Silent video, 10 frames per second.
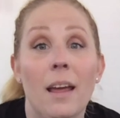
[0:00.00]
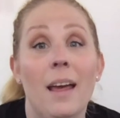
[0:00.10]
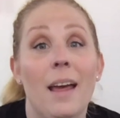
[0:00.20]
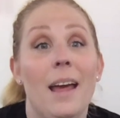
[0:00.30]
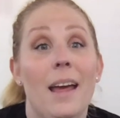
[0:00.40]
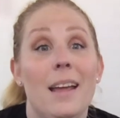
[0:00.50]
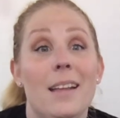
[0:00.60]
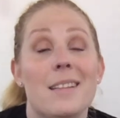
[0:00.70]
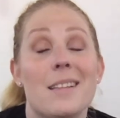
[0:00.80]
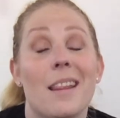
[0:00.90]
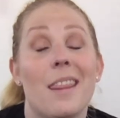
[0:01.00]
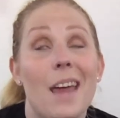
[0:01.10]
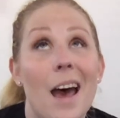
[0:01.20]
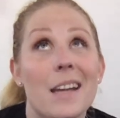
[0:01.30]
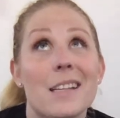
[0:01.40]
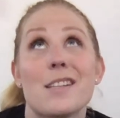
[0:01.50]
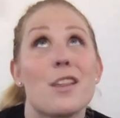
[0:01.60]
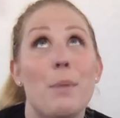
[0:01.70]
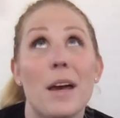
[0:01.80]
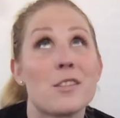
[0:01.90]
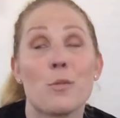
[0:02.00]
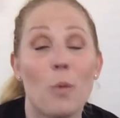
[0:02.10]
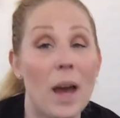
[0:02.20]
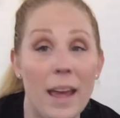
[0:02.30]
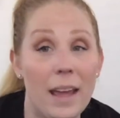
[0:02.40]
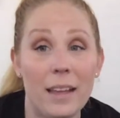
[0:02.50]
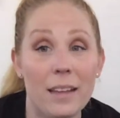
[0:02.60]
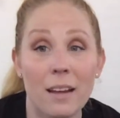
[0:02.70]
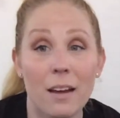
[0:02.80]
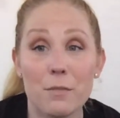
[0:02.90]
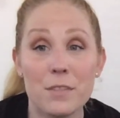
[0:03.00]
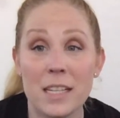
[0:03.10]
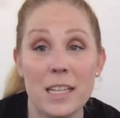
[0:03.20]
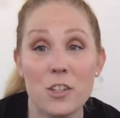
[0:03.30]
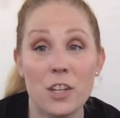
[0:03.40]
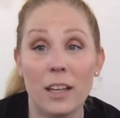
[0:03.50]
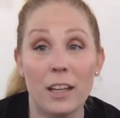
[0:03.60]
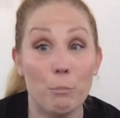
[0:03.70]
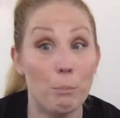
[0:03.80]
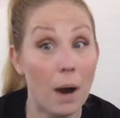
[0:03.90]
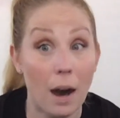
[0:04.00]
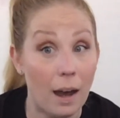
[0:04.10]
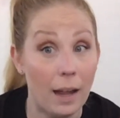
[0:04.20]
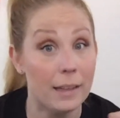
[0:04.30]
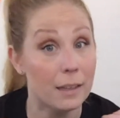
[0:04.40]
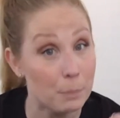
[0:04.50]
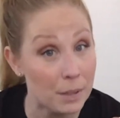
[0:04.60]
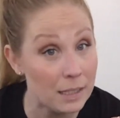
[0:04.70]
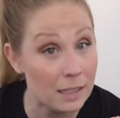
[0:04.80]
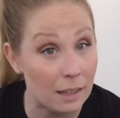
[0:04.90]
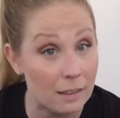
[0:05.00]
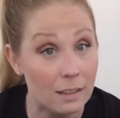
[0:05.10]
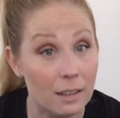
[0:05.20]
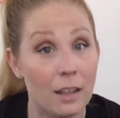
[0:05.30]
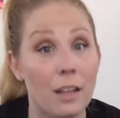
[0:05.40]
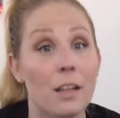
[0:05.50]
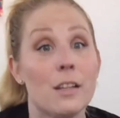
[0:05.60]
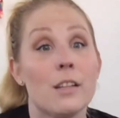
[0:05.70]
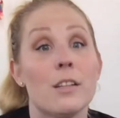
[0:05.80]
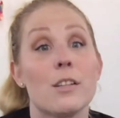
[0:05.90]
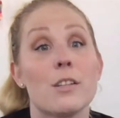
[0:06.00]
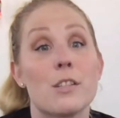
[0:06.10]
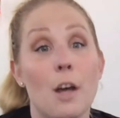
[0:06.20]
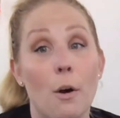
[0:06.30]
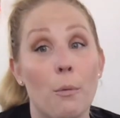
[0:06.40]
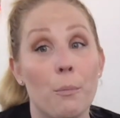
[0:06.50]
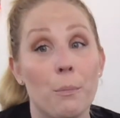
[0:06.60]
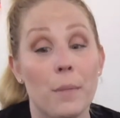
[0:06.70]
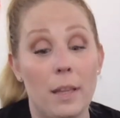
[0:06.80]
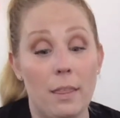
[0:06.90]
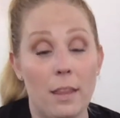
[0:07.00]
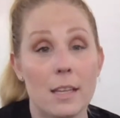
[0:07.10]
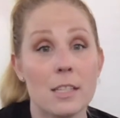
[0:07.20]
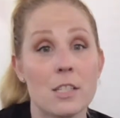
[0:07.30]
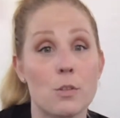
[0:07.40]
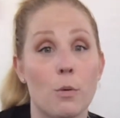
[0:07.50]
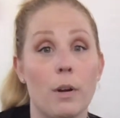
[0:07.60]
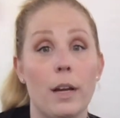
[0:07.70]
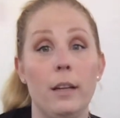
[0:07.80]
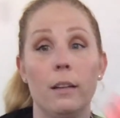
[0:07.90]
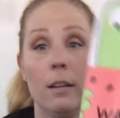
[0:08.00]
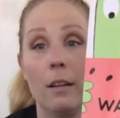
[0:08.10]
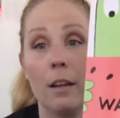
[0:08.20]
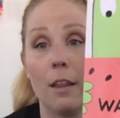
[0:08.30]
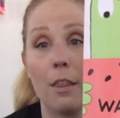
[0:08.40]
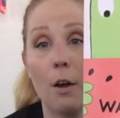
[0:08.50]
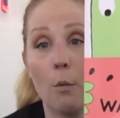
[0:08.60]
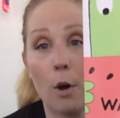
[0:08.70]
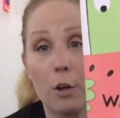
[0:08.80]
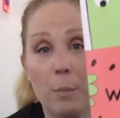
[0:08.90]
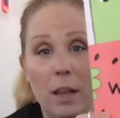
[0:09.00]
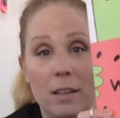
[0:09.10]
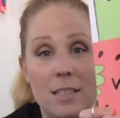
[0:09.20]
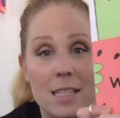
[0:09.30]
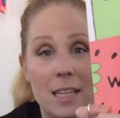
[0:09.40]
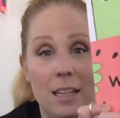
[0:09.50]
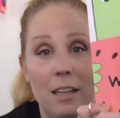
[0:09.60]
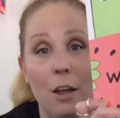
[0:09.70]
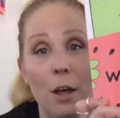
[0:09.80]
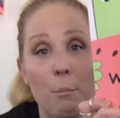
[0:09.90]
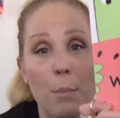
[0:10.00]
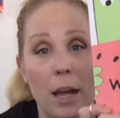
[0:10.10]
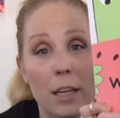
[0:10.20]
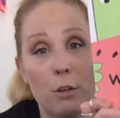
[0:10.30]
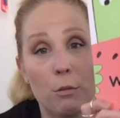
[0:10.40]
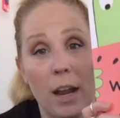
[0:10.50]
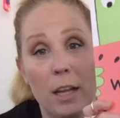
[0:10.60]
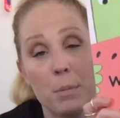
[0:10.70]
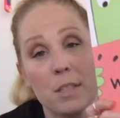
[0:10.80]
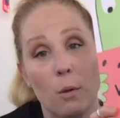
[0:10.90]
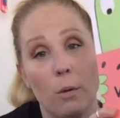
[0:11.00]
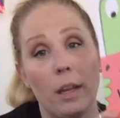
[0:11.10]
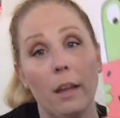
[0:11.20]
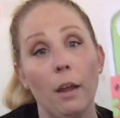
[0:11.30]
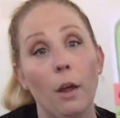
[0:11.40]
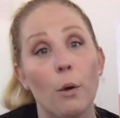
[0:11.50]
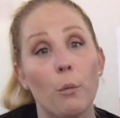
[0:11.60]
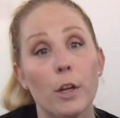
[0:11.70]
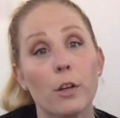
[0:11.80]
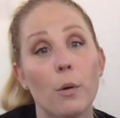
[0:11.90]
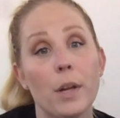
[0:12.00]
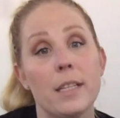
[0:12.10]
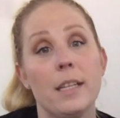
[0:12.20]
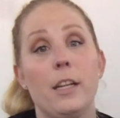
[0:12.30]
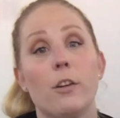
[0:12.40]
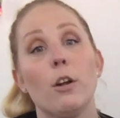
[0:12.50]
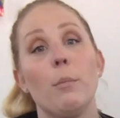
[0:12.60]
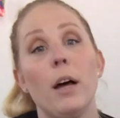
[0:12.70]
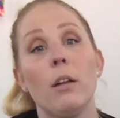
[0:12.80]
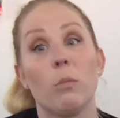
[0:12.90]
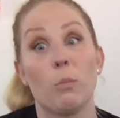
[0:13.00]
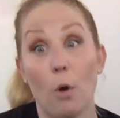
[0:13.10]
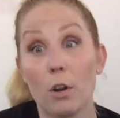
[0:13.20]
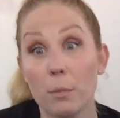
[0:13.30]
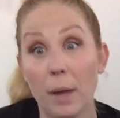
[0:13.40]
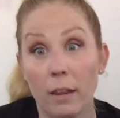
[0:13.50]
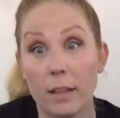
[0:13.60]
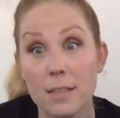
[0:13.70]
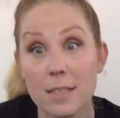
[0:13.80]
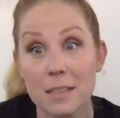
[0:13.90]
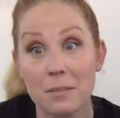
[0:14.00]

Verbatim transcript: And that is the best way of teaching, in my opinion. So, in this story, The Watermelon Seed by Greg Pizzoli, we are going to hear about watermelons.